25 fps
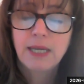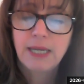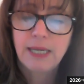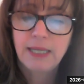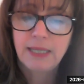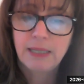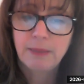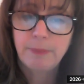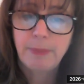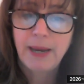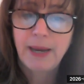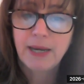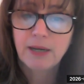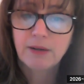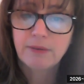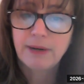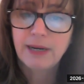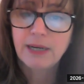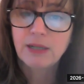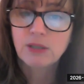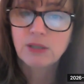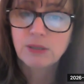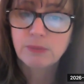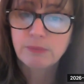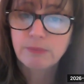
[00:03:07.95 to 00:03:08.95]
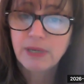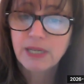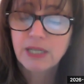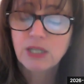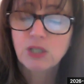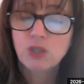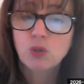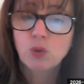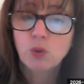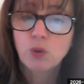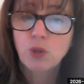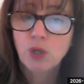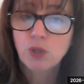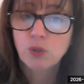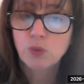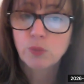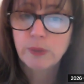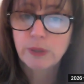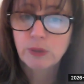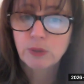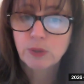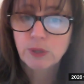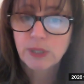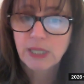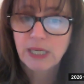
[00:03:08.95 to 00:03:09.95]
in the background and making sure those
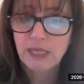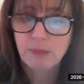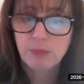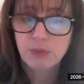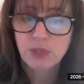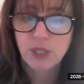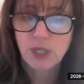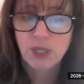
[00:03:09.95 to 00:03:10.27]
wheels keep